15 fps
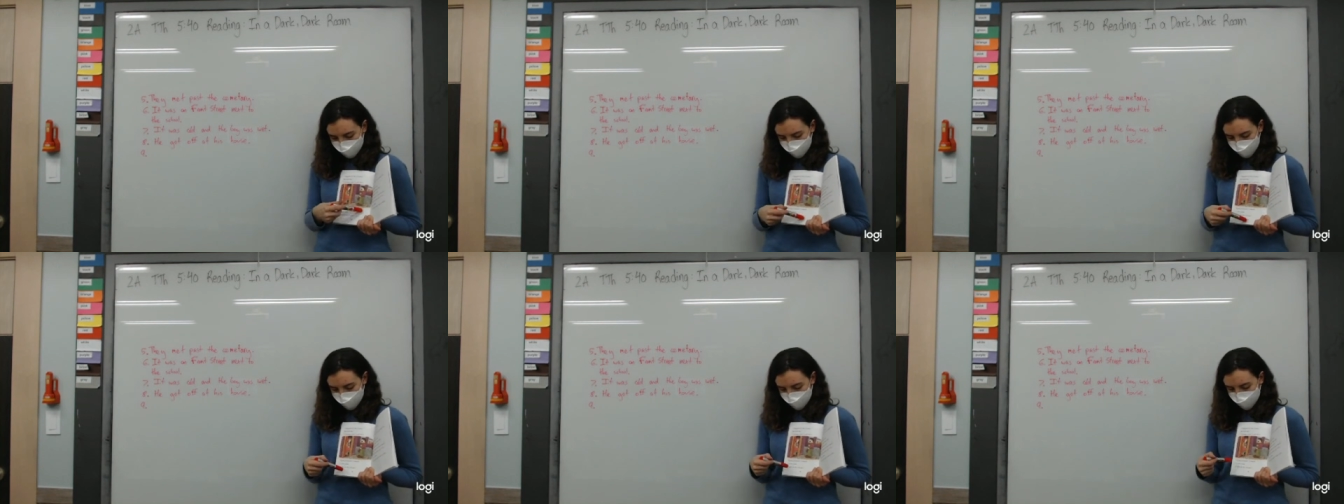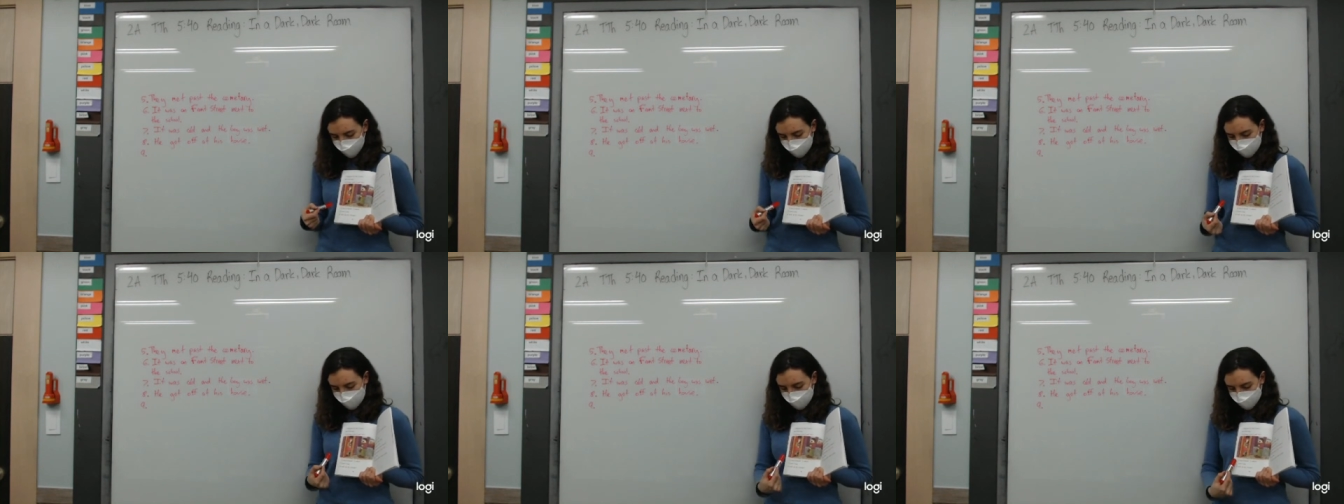He
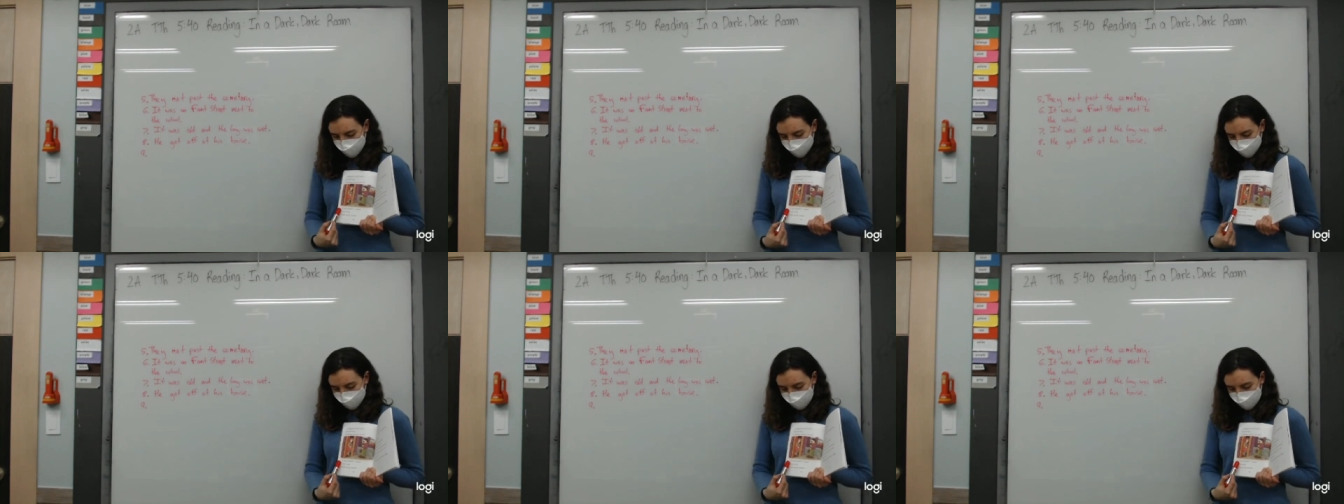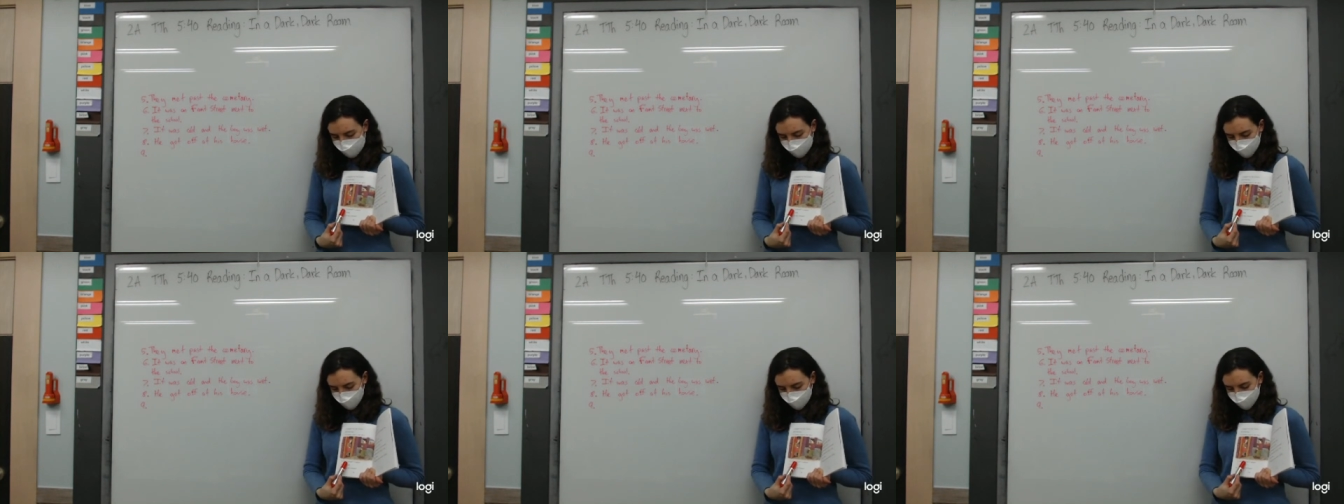says, "Is
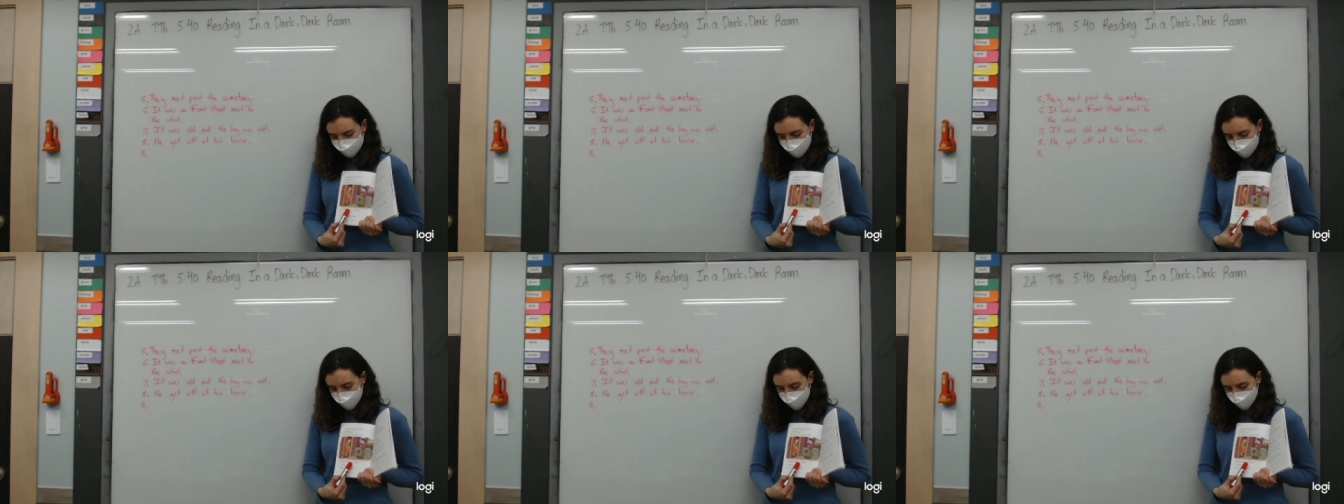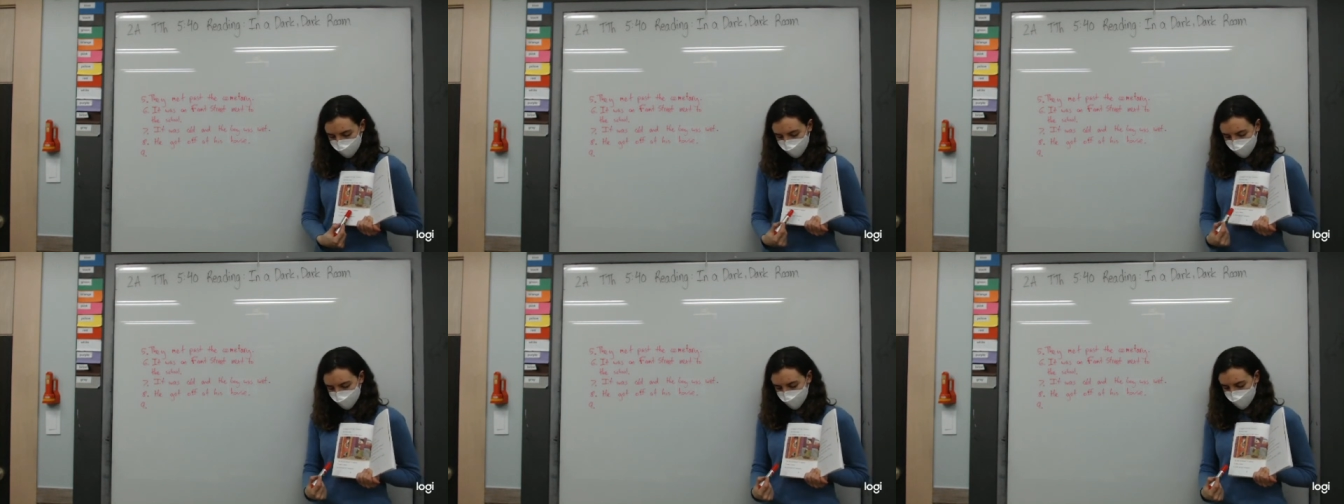Jim at
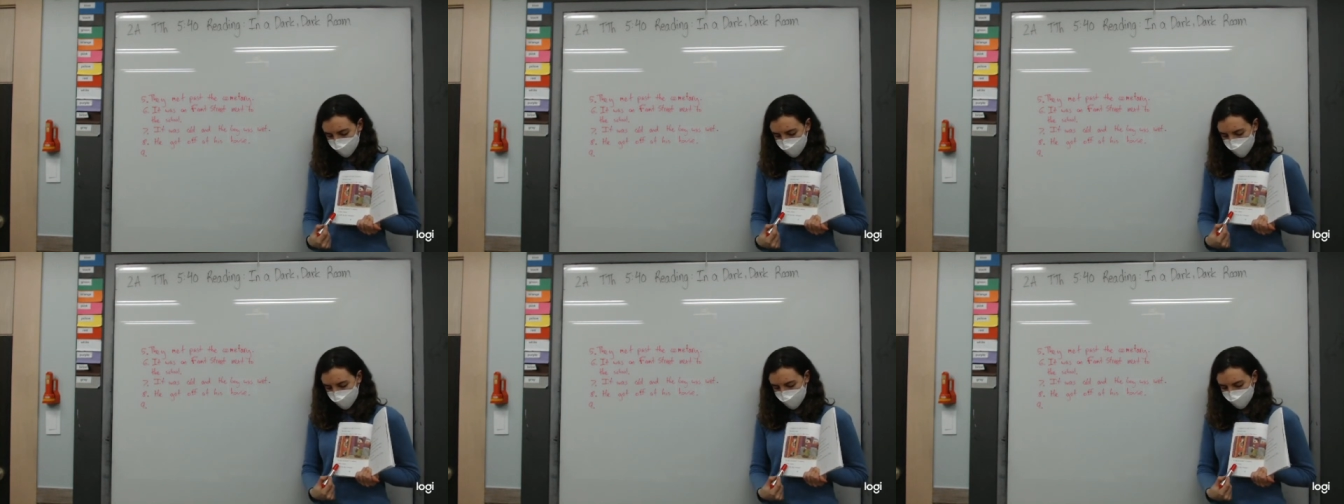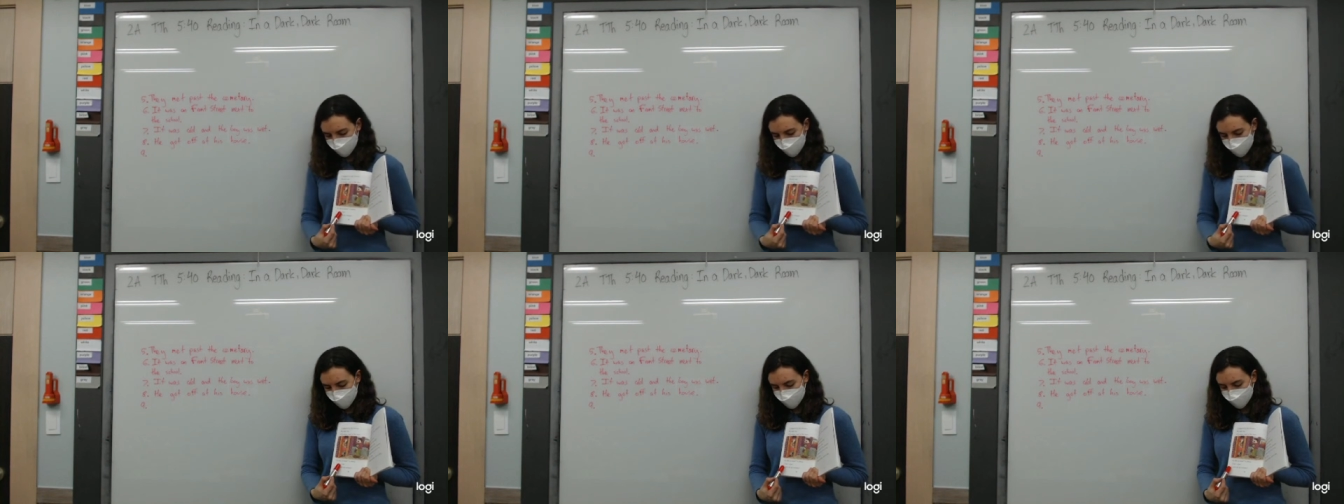home? I have
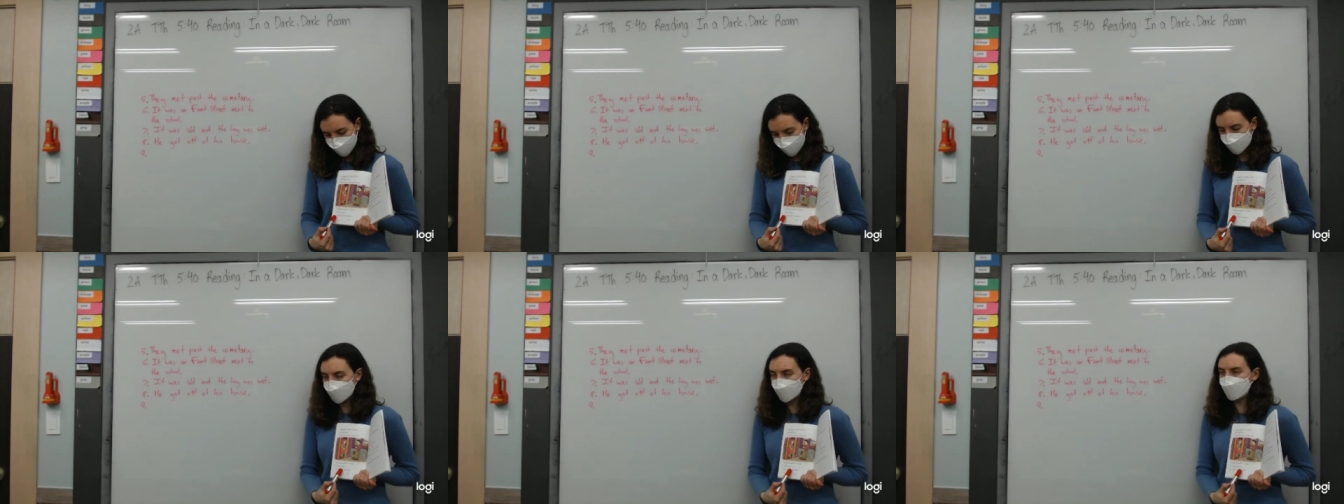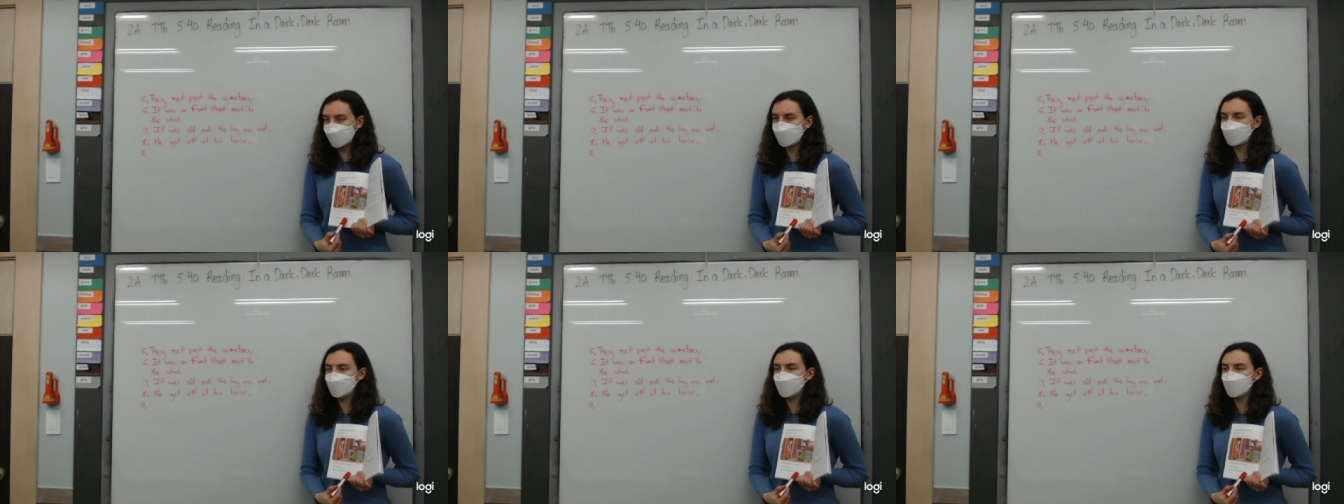come to pick up my
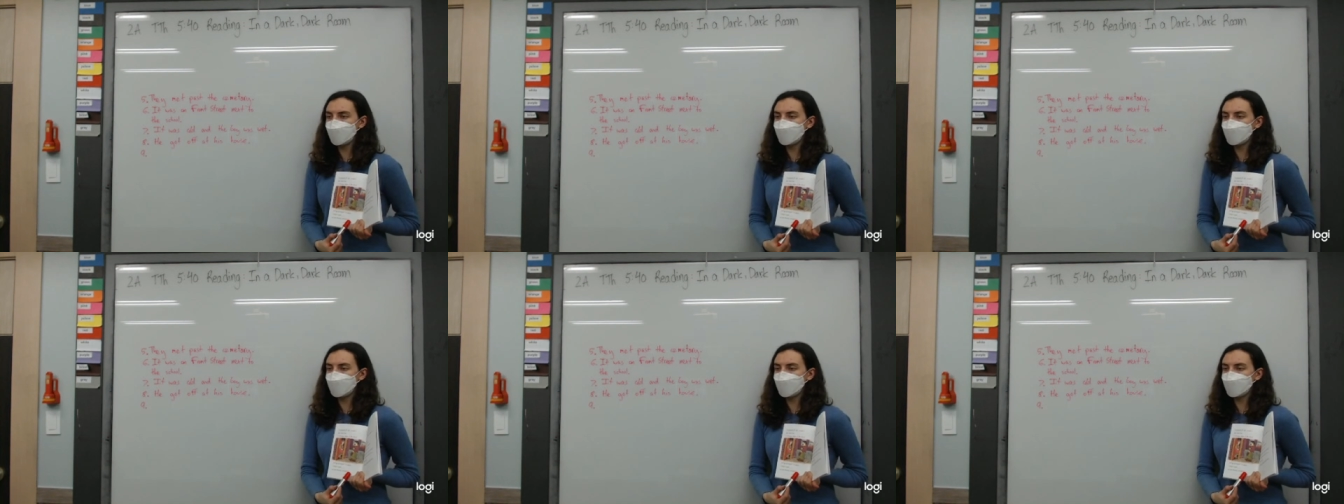sweater."